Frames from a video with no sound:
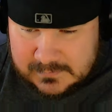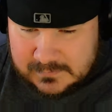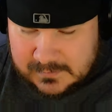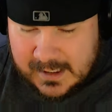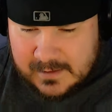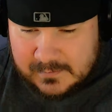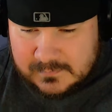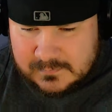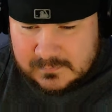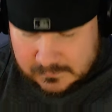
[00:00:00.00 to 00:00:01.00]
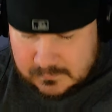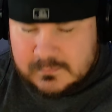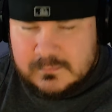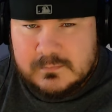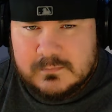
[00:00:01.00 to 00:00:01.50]
yeah.
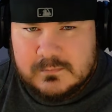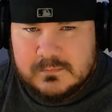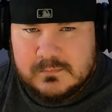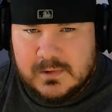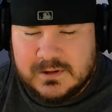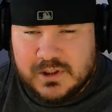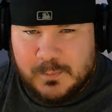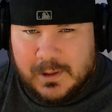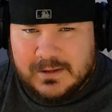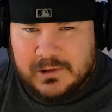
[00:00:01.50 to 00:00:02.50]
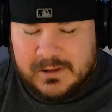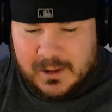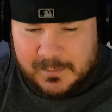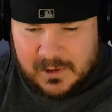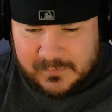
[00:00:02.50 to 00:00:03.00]
Let's jump right into it.
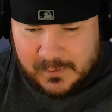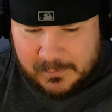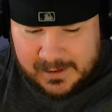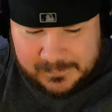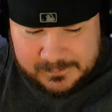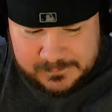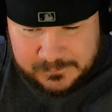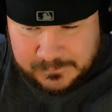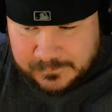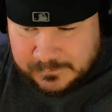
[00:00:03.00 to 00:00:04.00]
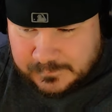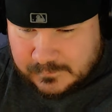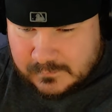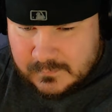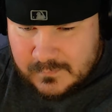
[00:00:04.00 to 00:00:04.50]
Come along for the ride.
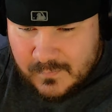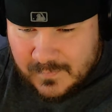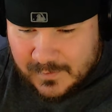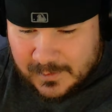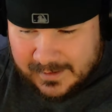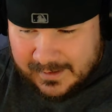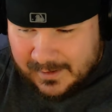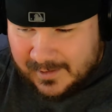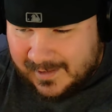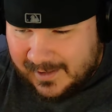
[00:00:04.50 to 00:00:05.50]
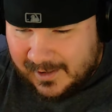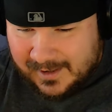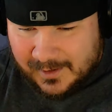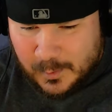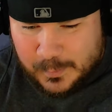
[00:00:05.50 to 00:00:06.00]
Okay. All right. All right.
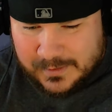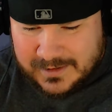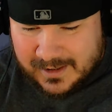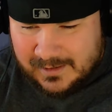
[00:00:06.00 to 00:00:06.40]
Opening shot.